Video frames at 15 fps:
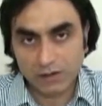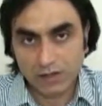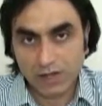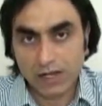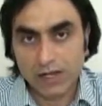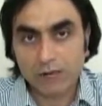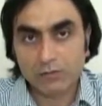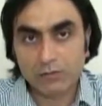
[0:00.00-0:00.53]

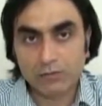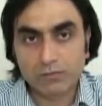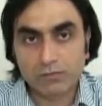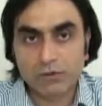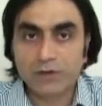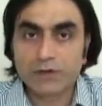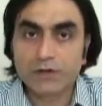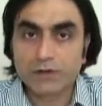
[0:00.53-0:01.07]
how
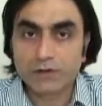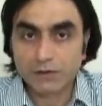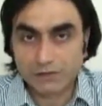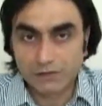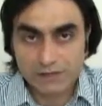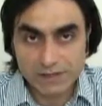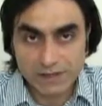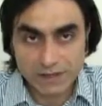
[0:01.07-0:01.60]
you
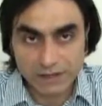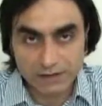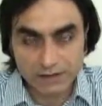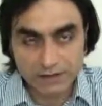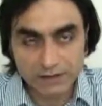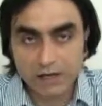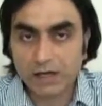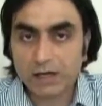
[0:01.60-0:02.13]
desire,
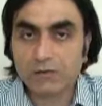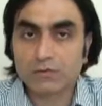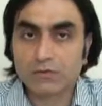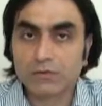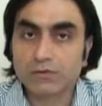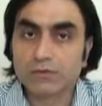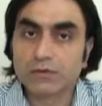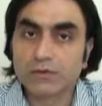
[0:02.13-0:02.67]
how
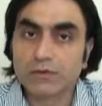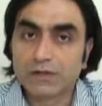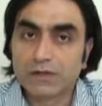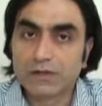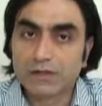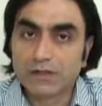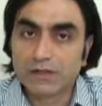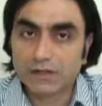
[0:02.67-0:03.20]
you
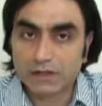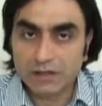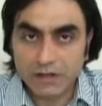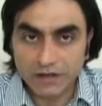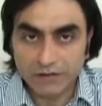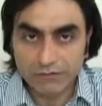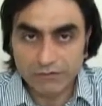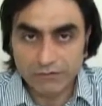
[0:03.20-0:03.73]

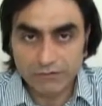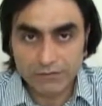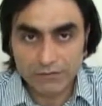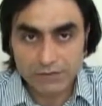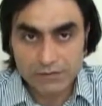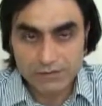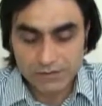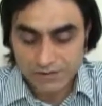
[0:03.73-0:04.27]
love.
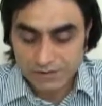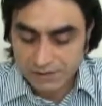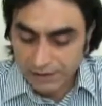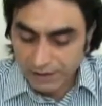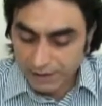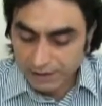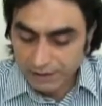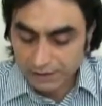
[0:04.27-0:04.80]

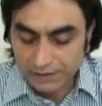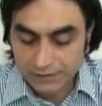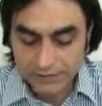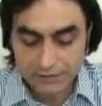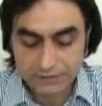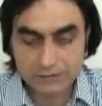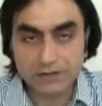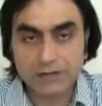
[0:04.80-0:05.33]
Say
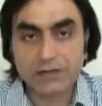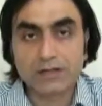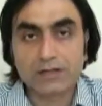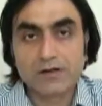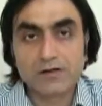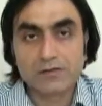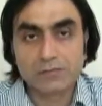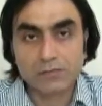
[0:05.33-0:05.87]
the
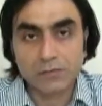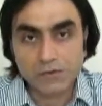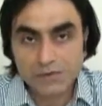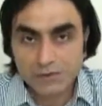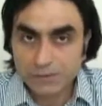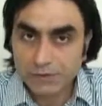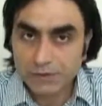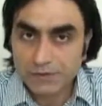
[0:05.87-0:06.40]

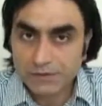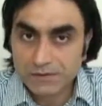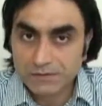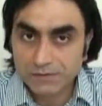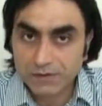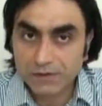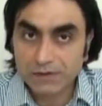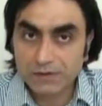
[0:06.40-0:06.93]
most
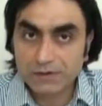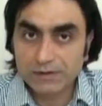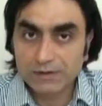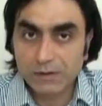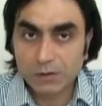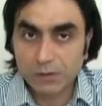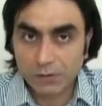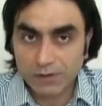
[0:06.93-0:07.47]
merciful
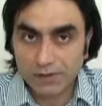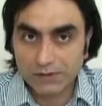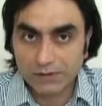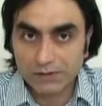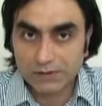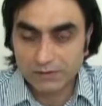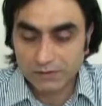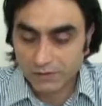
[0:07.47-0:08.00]

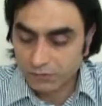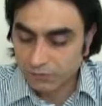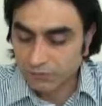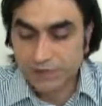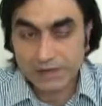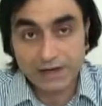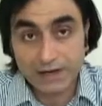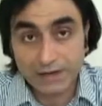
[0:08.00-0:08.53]
one
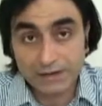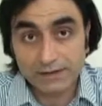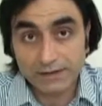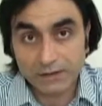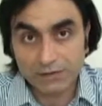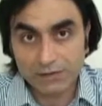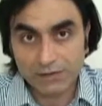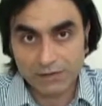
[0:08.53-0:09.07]
who created
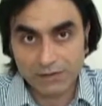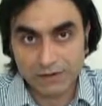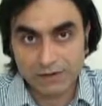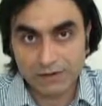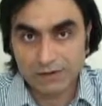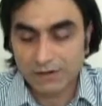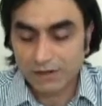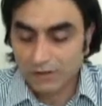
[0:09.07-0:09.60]
everything,
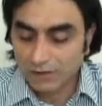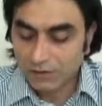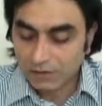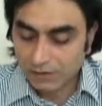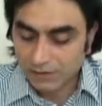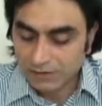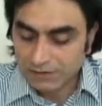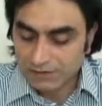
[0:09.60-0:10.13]

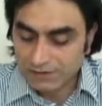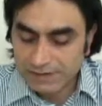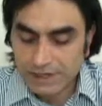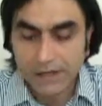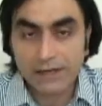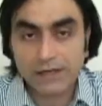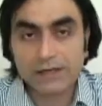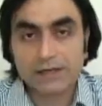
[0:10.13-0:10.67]
or
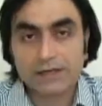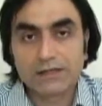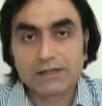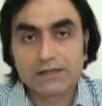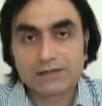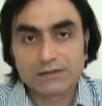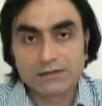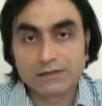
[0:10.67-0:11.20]
say
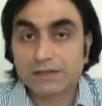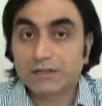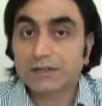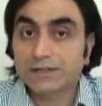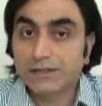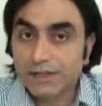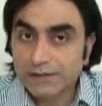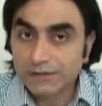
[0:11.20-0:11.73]
the
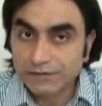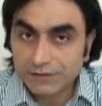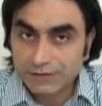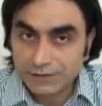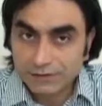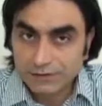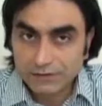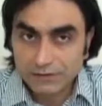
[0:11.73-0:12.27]

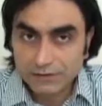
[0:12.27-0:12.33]
creator,